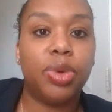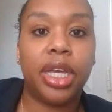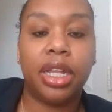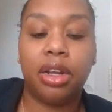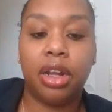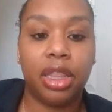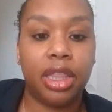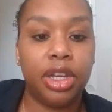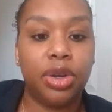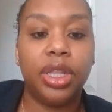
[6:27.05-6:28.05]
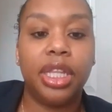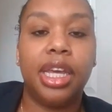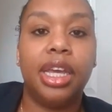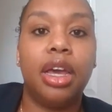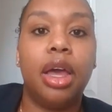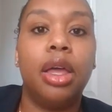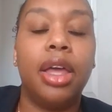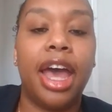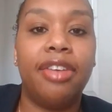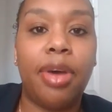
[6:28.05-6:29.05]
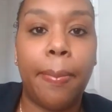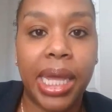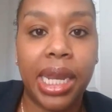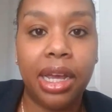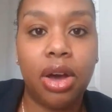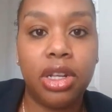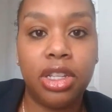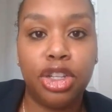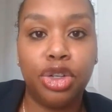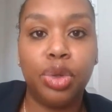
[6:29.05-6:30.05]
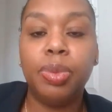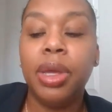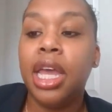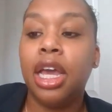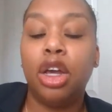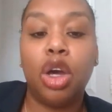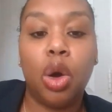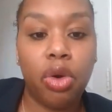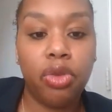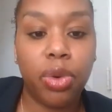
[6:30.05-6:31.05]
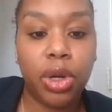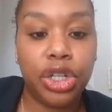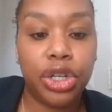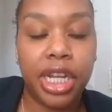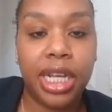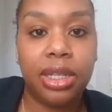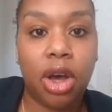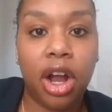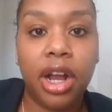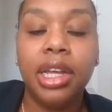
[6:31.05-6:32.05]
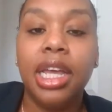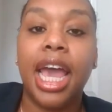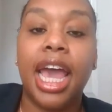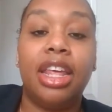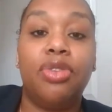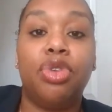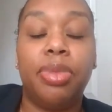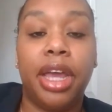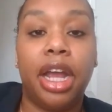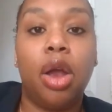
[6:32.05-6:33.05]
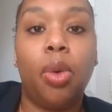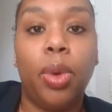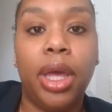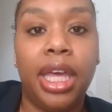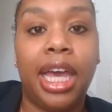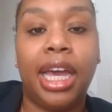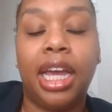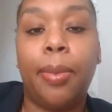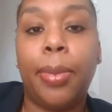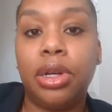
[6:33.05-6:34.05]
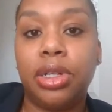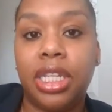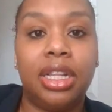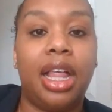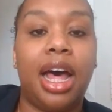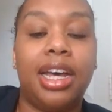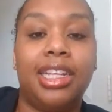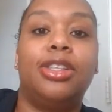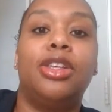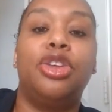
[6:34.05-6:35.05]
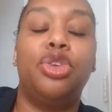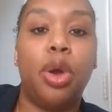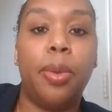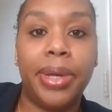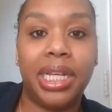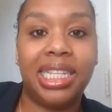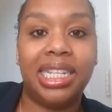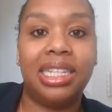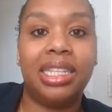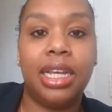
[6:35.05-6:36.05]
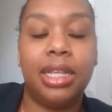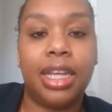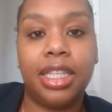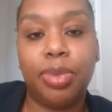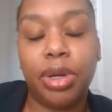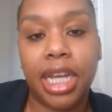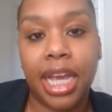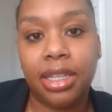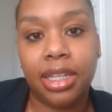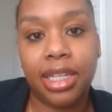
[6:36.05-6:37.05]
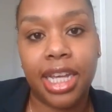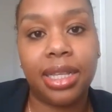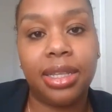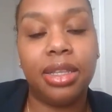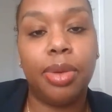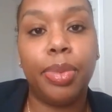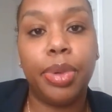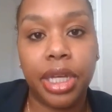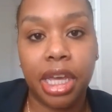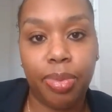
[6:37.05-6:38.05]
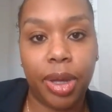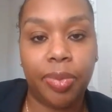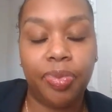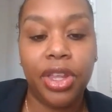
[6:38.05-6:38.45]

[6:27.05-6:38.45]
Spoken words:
We can literally have a meeting on Zoom, go over what your needs are, and then from there we can personalize your business needs as it pertains to taxes and bookkeeping.